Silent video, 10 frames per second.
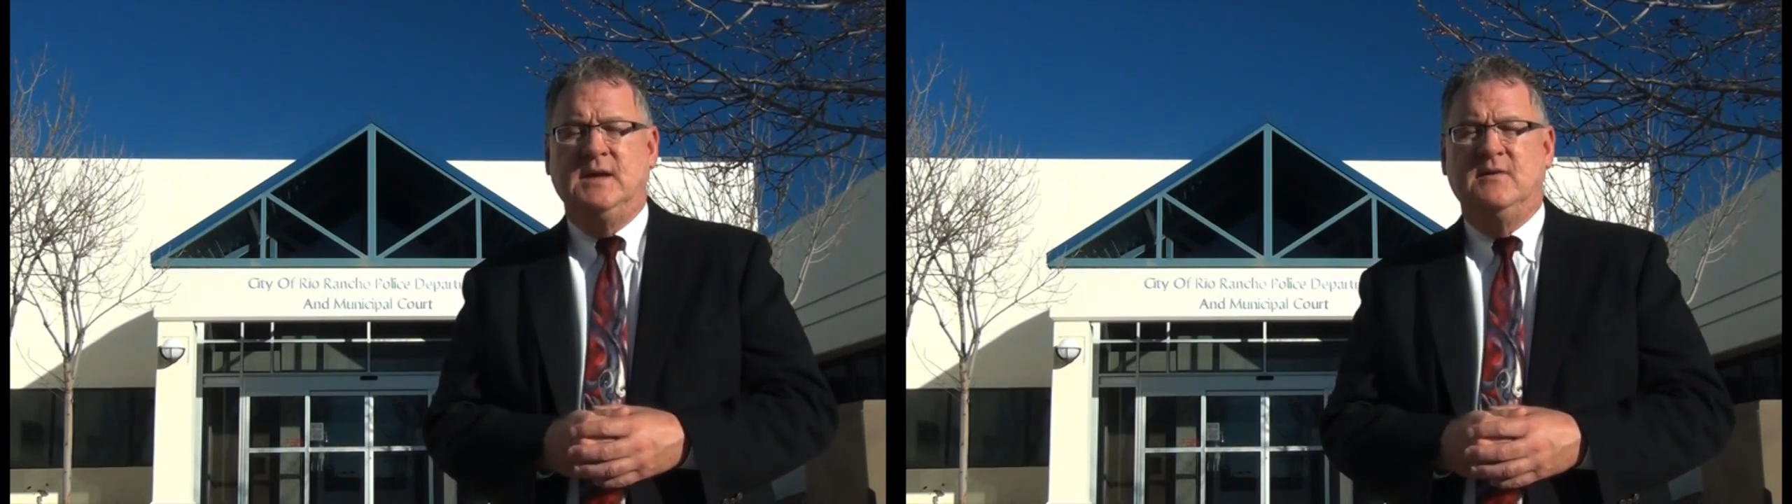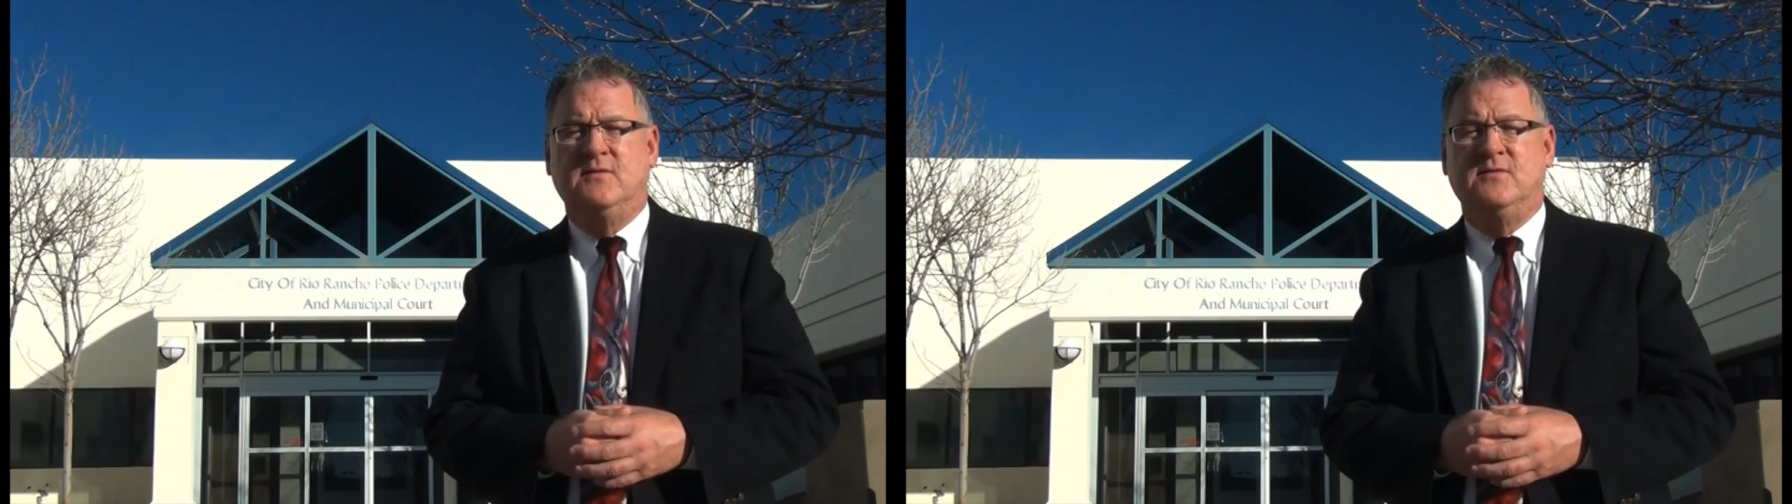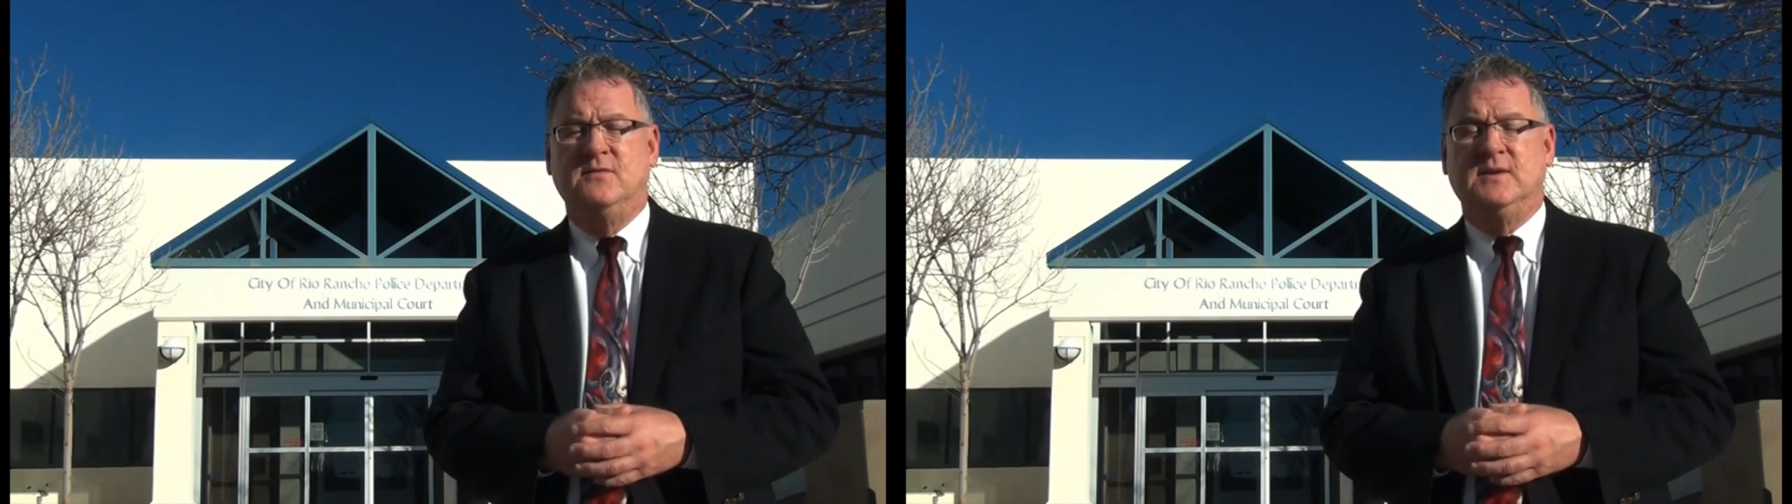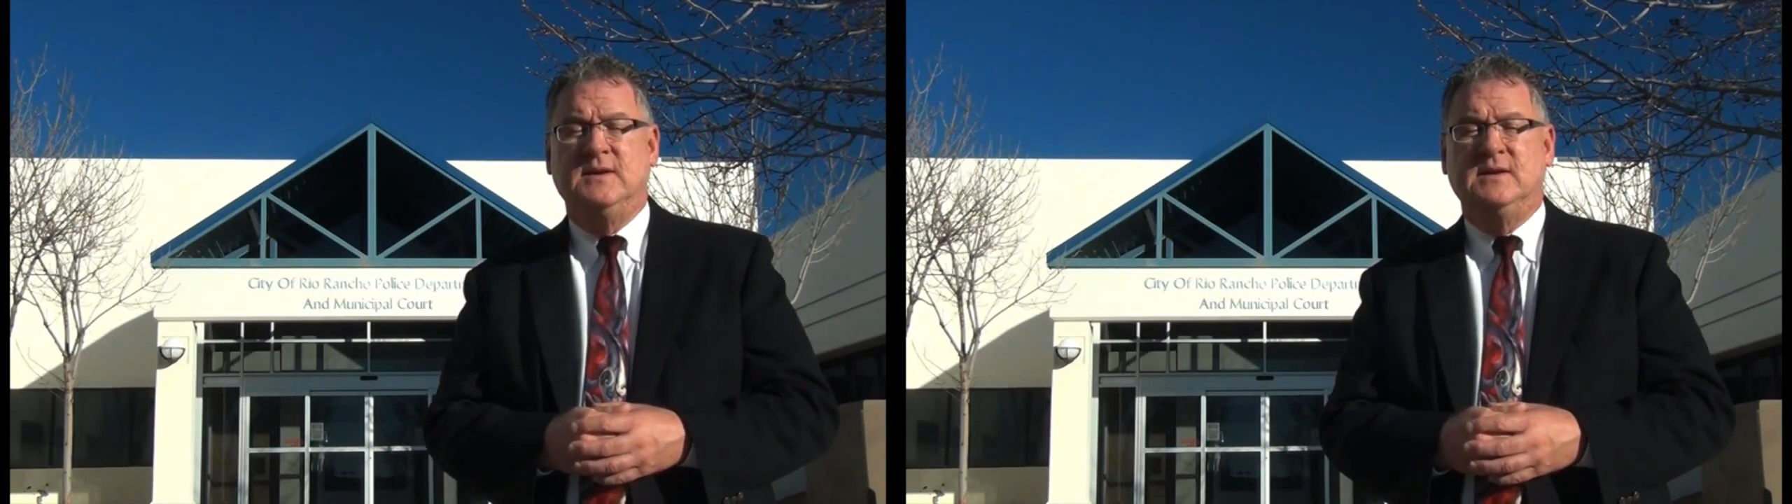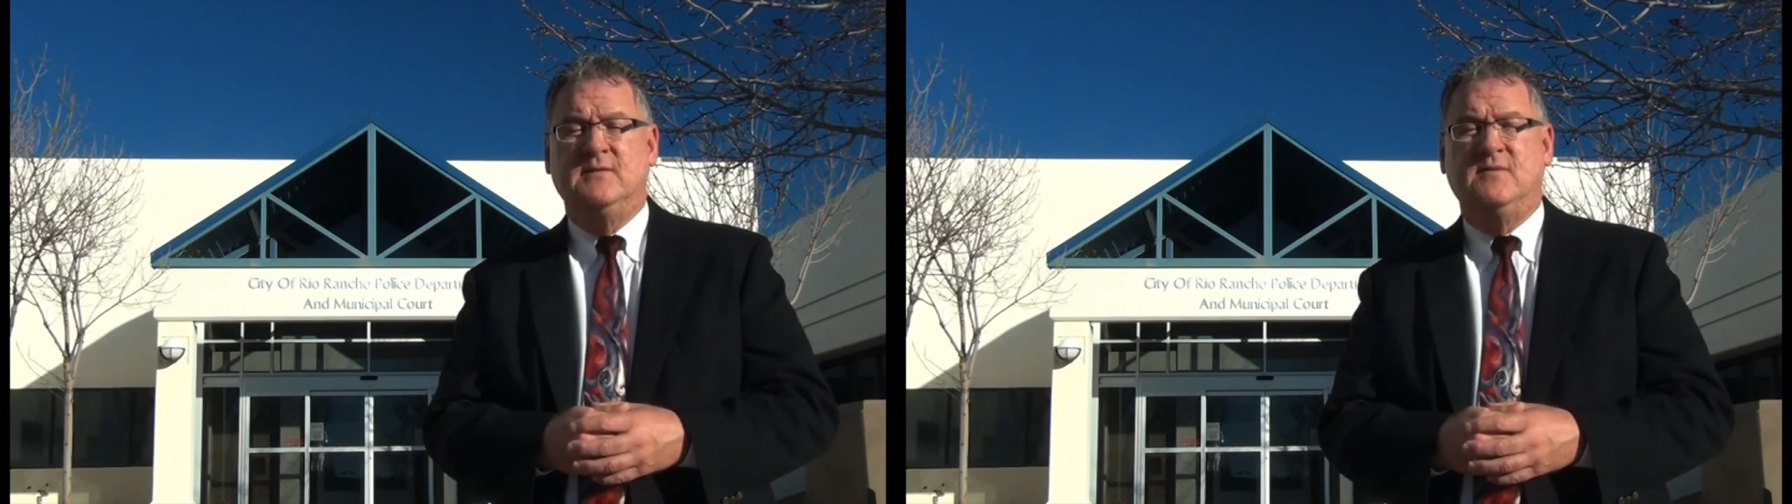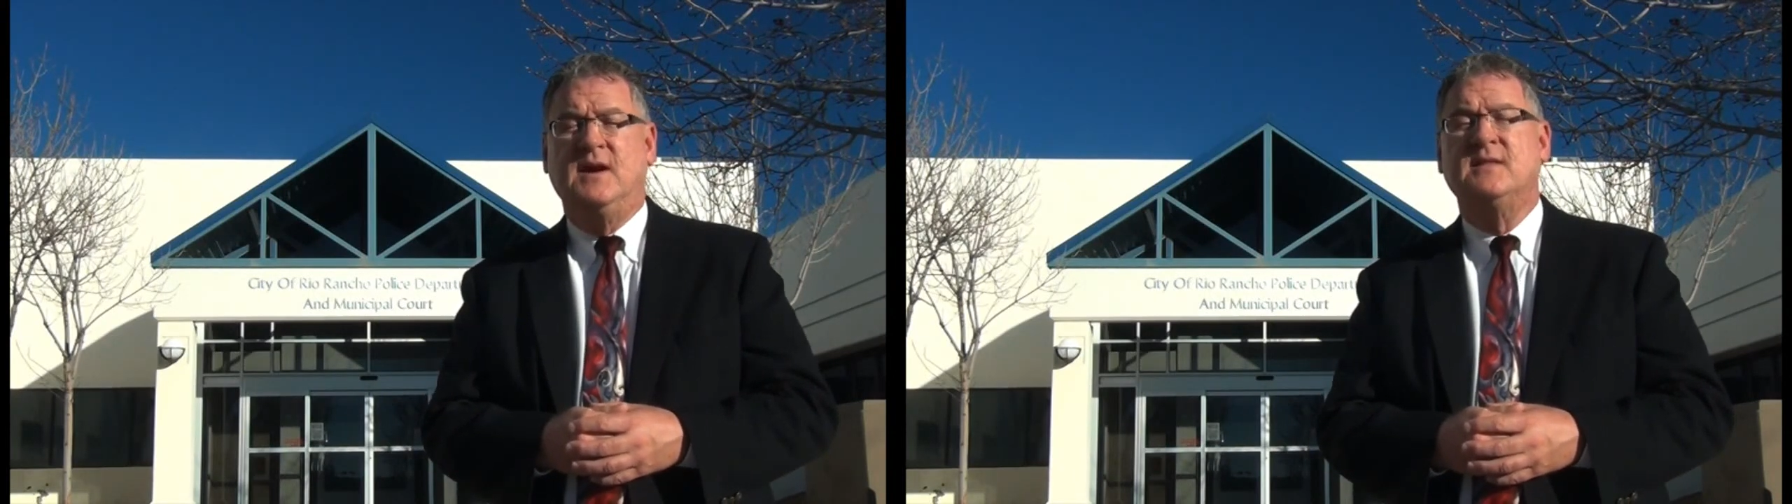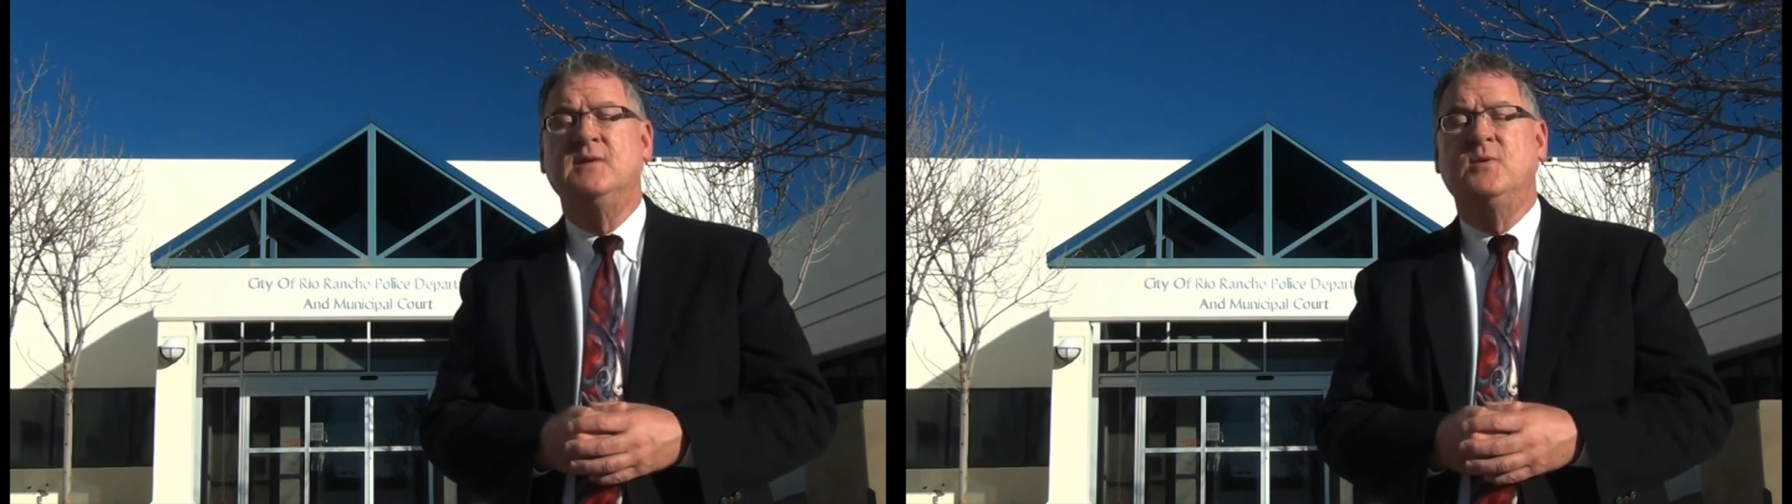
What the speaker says: If, in fact,